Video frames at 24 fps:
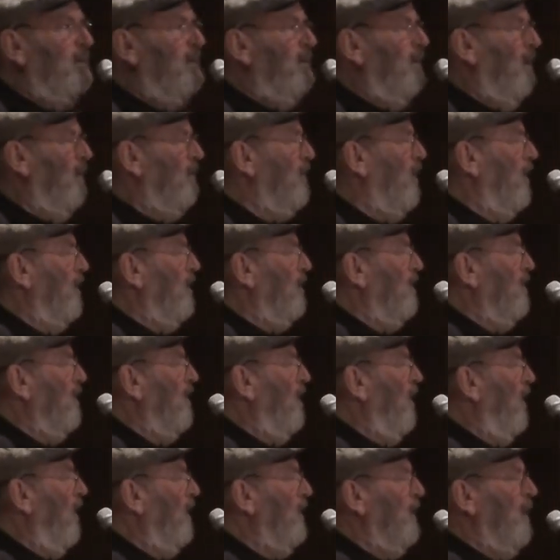I've
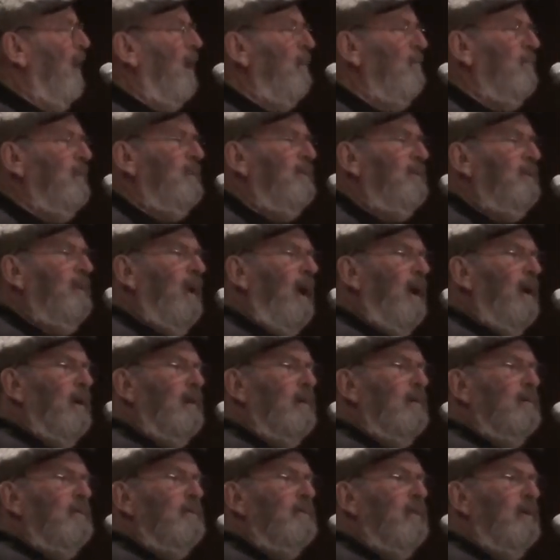got odd numbers
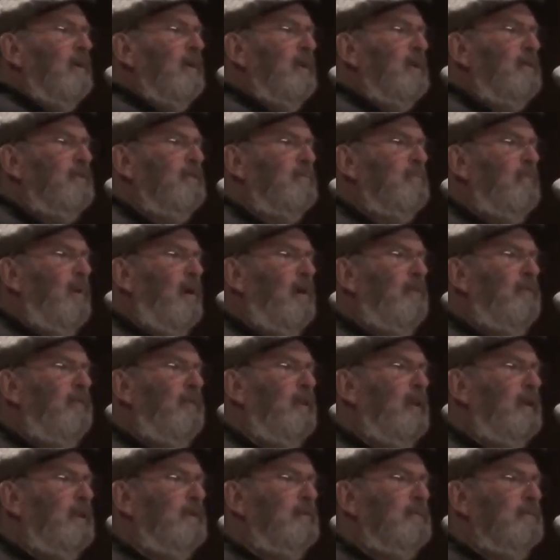toes on each of my
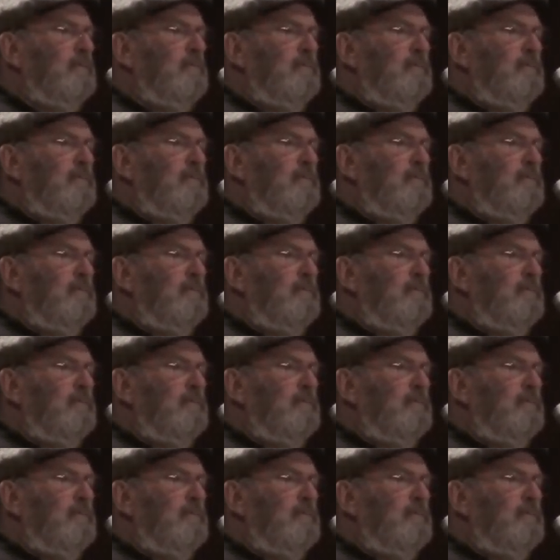feet,